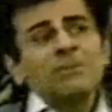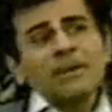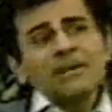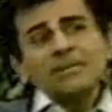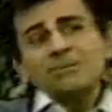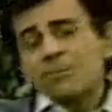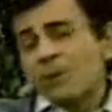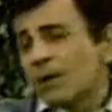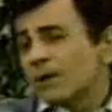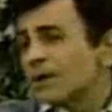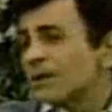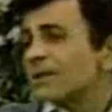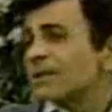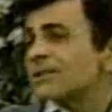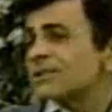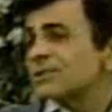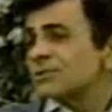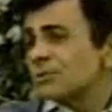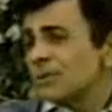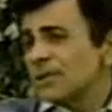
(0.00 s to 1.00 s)
baseball under
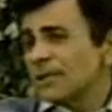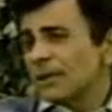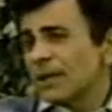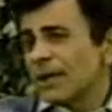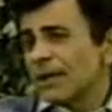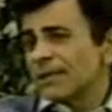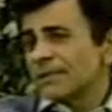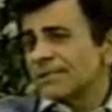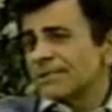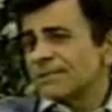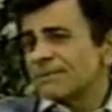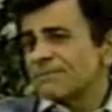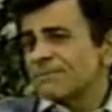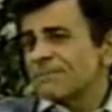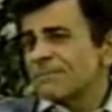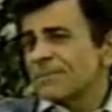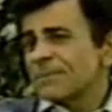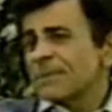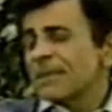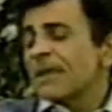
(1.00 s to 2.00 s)
the street lights.
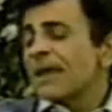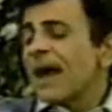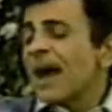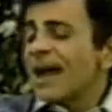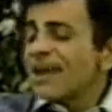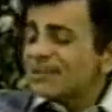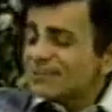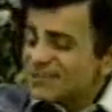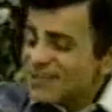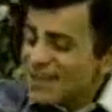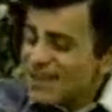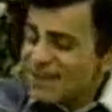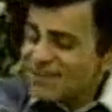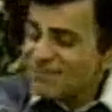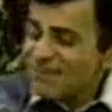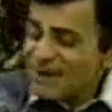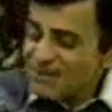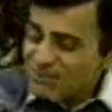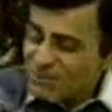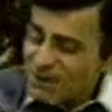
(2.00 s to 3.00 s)
I used to
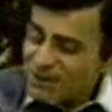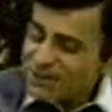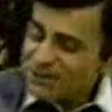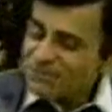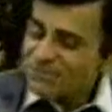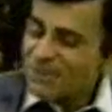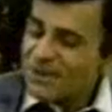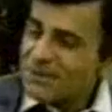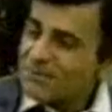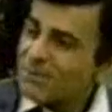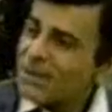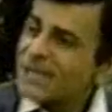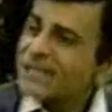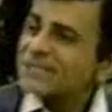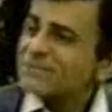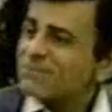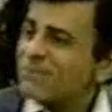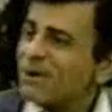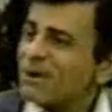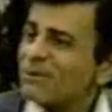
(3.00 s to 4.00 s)
have my brother play
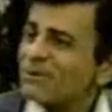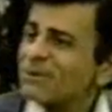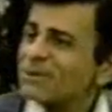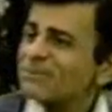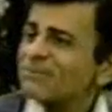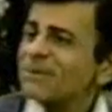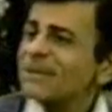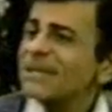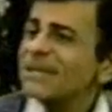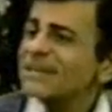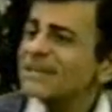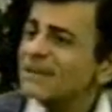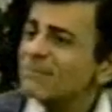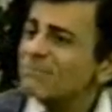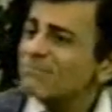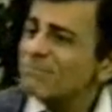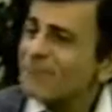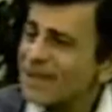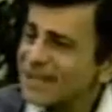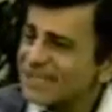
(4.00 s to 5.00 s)
baseball with me in the
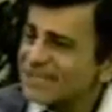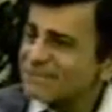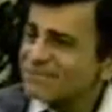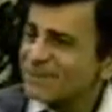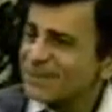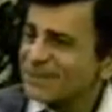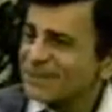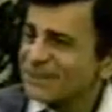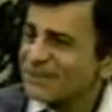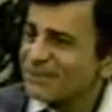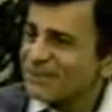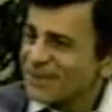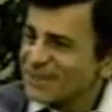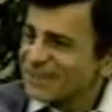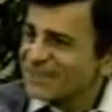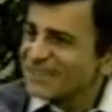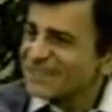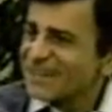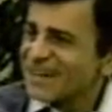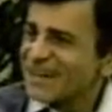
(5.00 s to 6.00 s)
basement in the
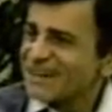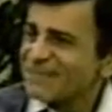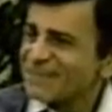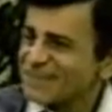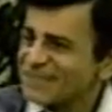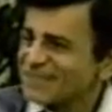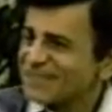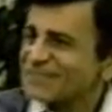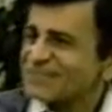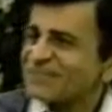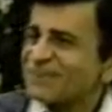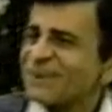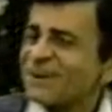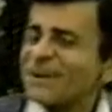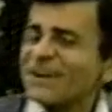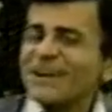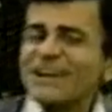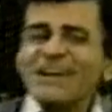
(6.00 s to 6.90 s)
wintertime in Detroit.